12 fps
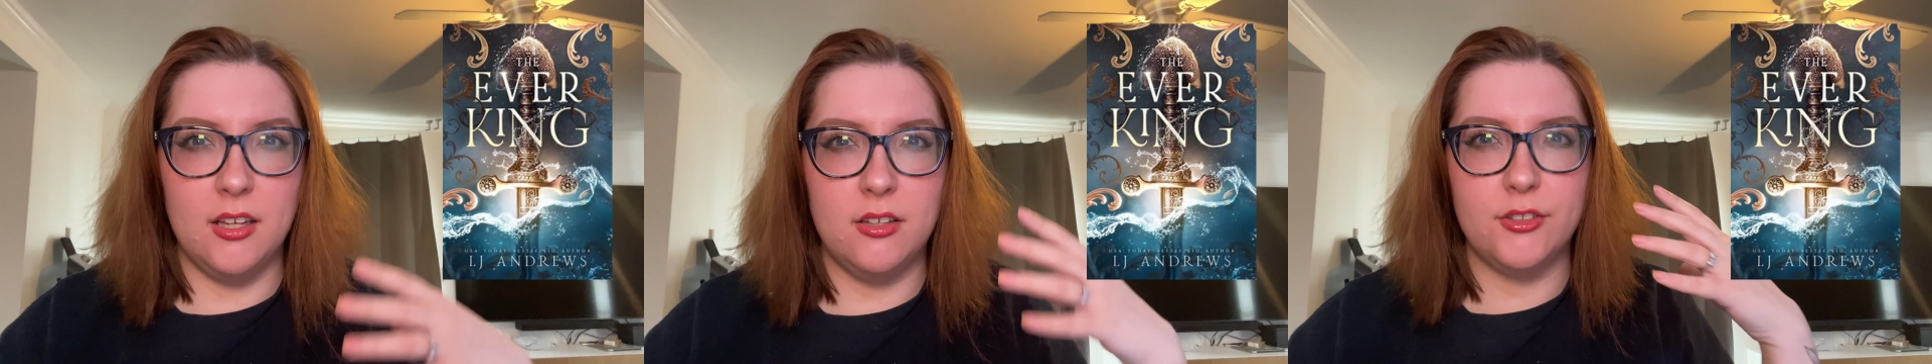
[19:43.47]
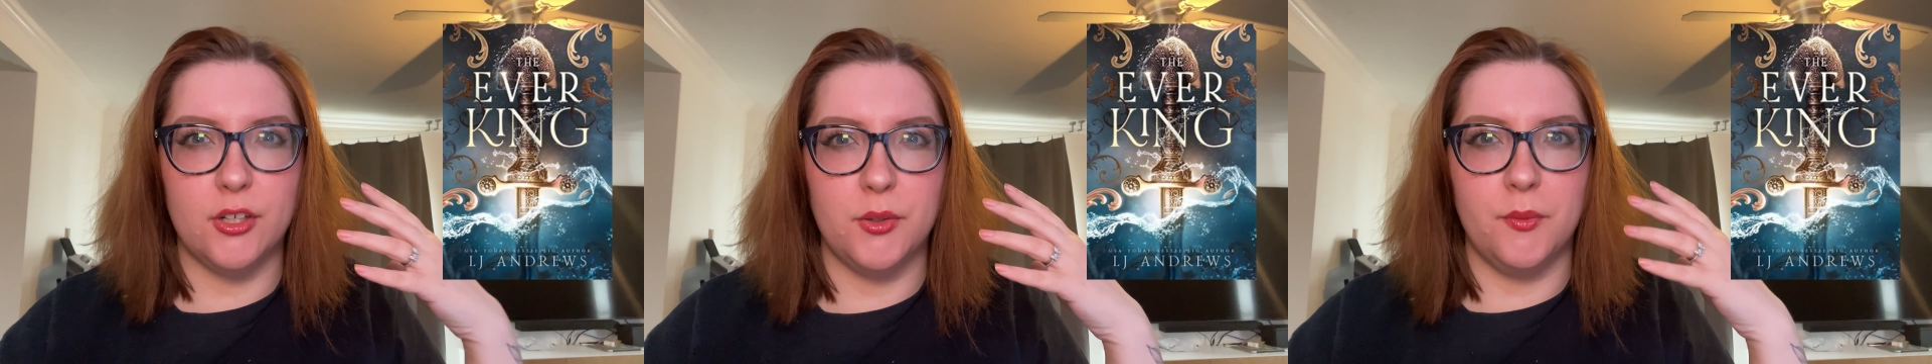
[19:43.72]

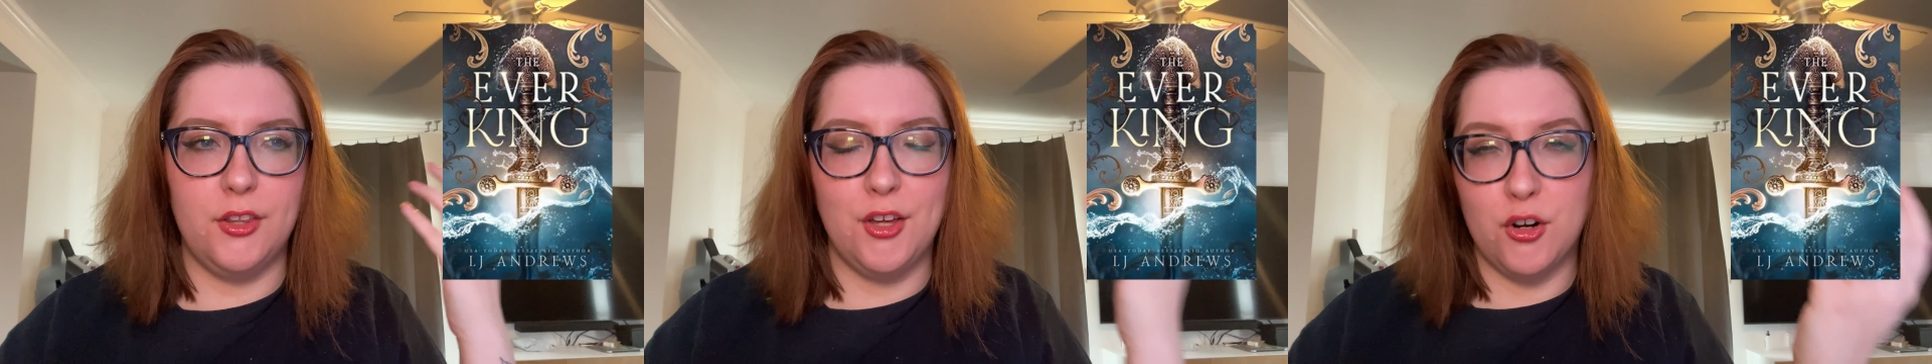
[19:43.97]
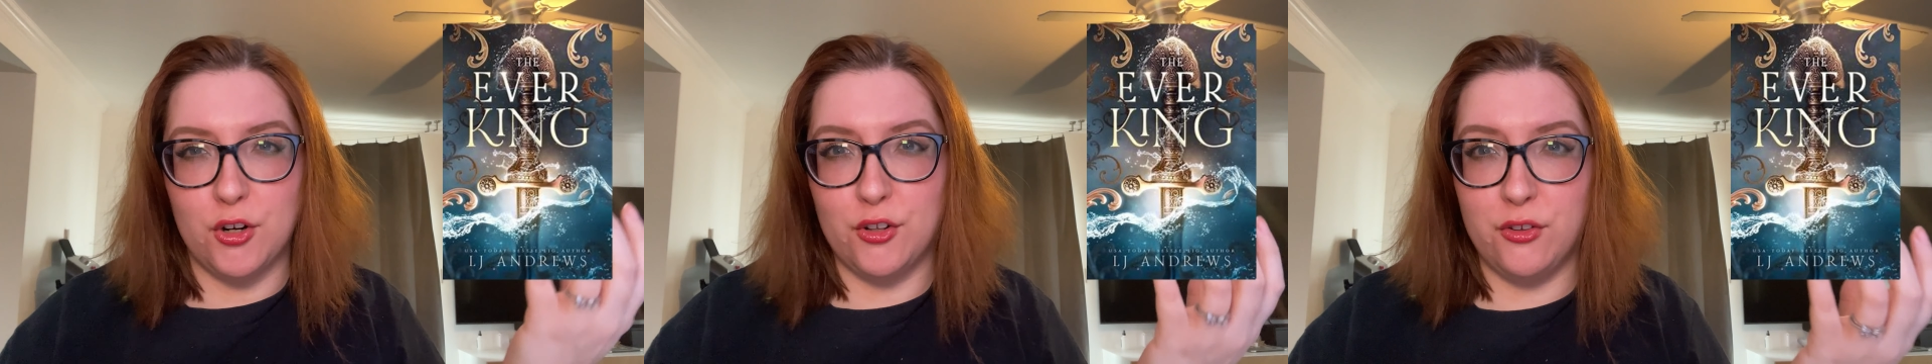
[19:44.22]
so the
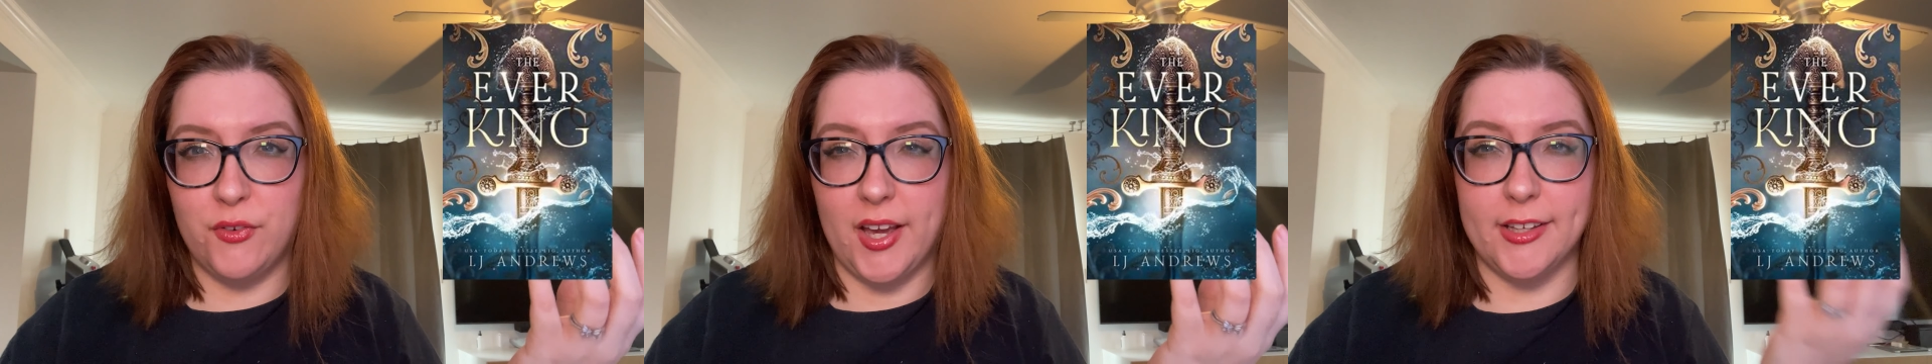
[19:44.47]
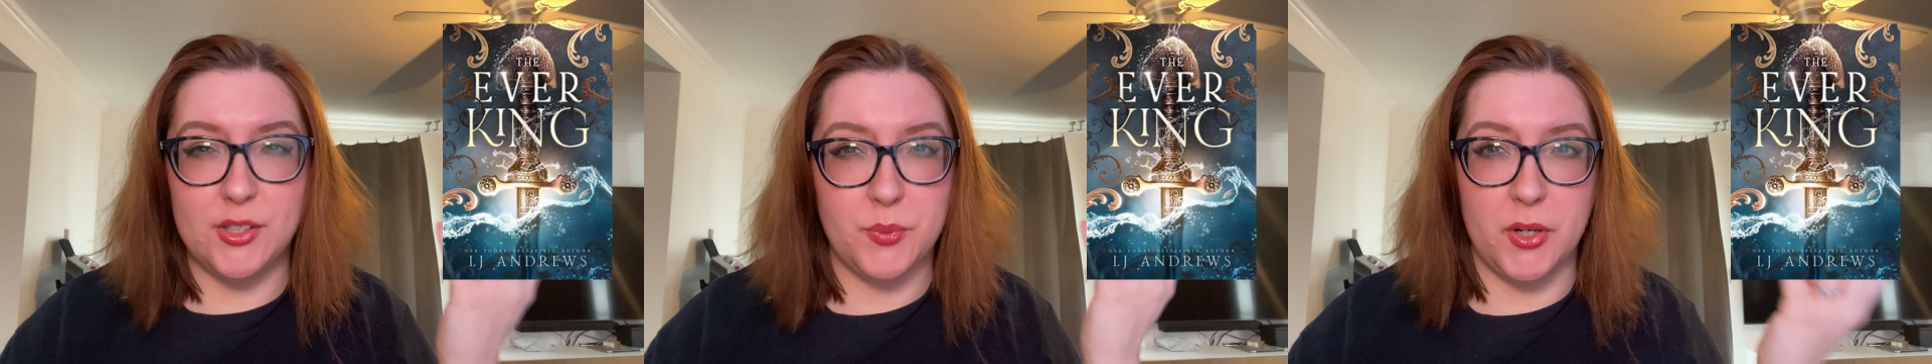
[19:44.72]
earth fae
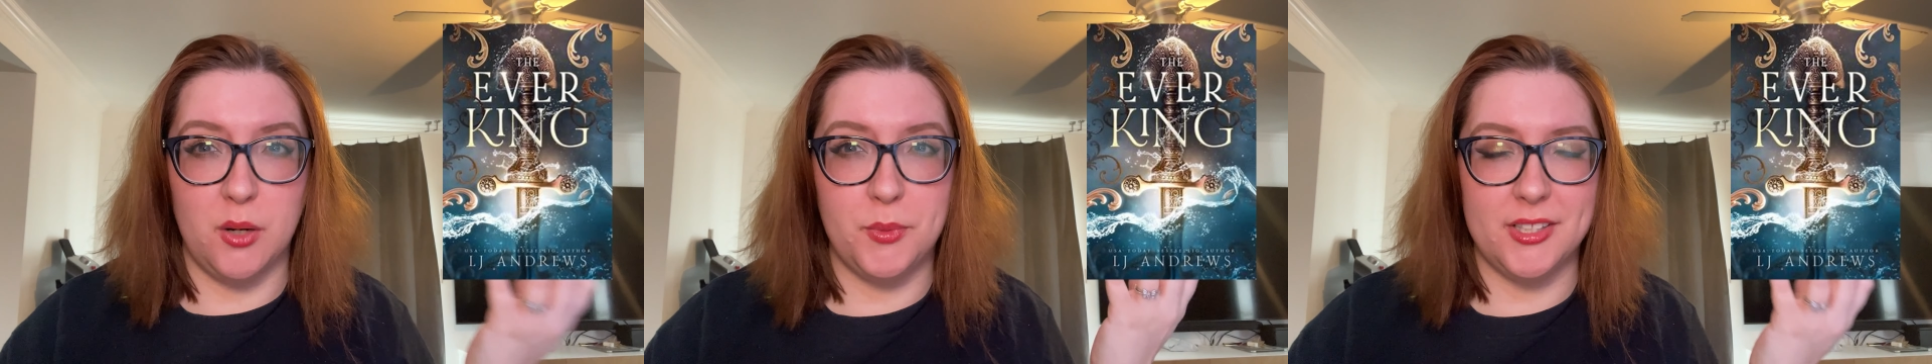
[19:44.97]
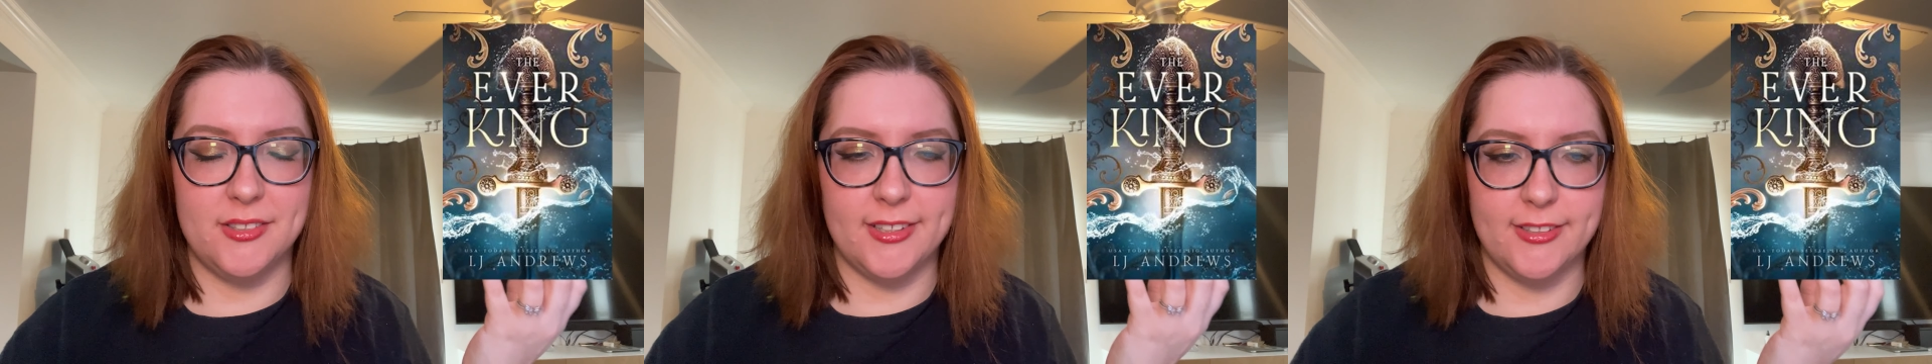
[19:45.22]
is where our
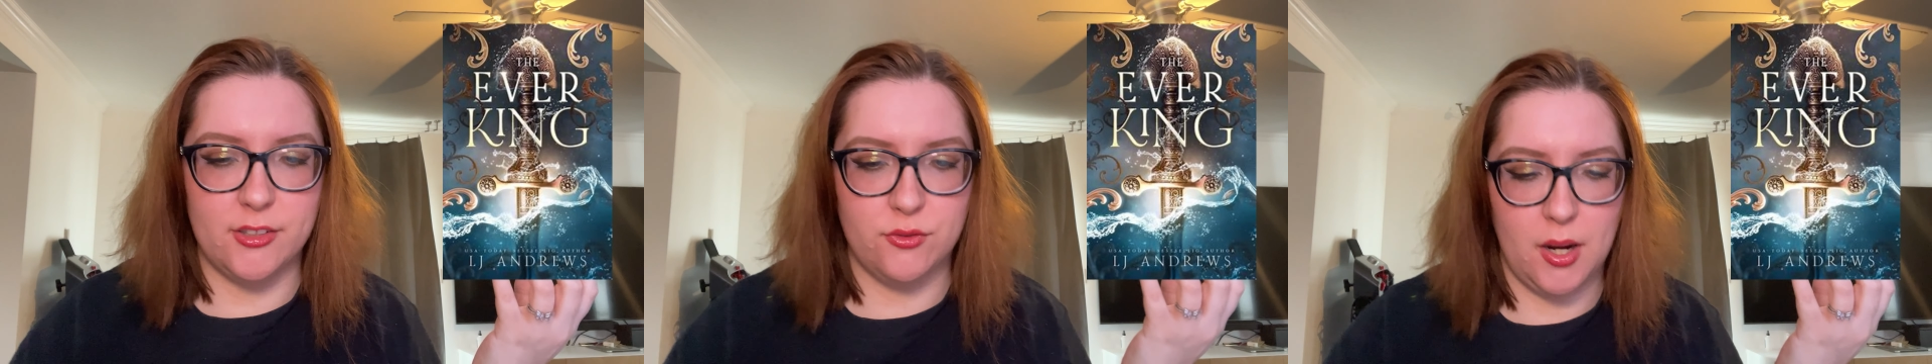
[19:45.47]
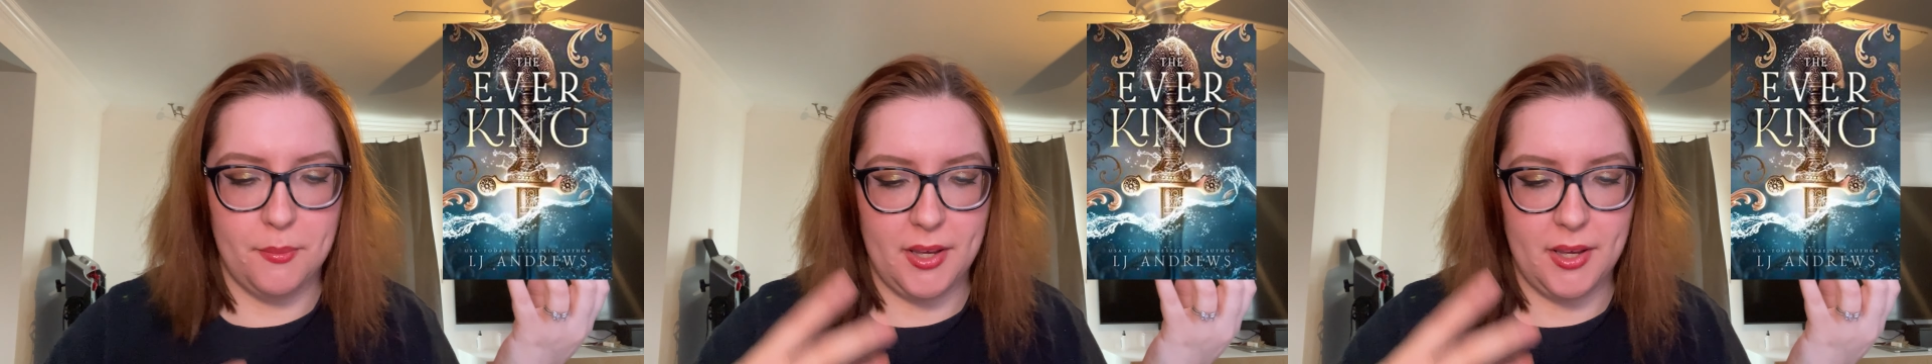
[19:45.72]
princess is from.